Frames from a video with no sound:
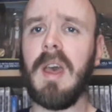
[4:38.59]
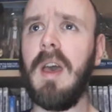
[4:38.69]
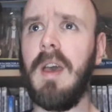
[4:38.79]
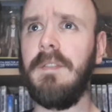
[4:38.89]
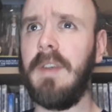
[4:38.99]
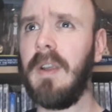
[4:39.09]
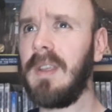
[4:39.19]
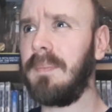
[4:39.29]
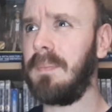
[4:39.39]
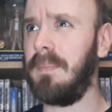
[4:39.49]

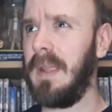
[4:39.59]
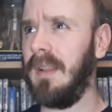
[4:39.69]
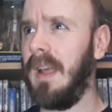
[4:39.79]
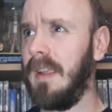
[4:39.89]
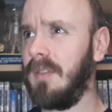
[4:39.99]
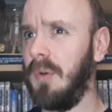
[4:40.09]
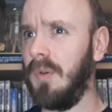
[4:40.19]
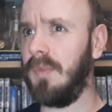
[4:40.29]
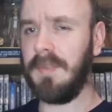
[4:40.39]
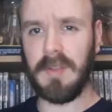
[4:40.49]
Very bit like sort
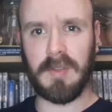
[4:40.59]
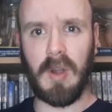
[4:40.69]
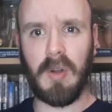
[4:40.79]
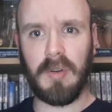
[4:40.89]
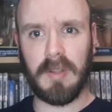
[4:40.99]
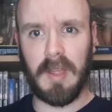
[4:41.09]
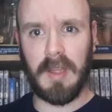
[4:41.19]
of River Song,